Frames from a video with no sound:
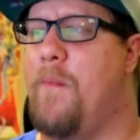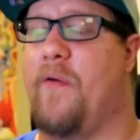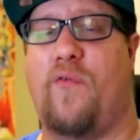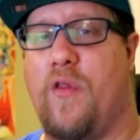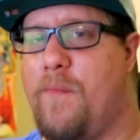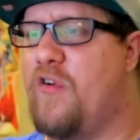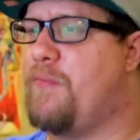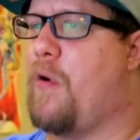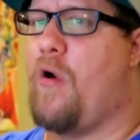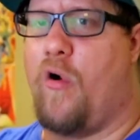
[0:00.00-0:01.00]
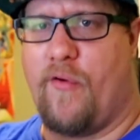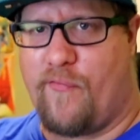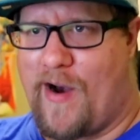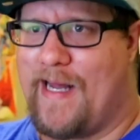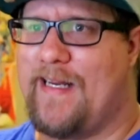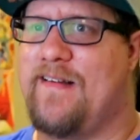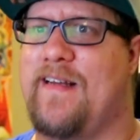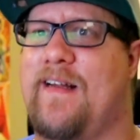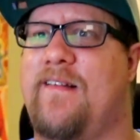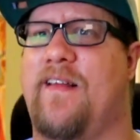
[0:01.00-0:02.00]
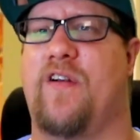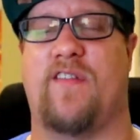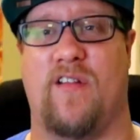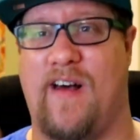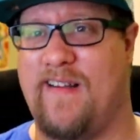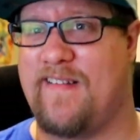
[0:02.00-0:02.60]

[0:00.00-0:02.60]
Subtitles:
but for the most part, all the fighting scenes, and there's a lot of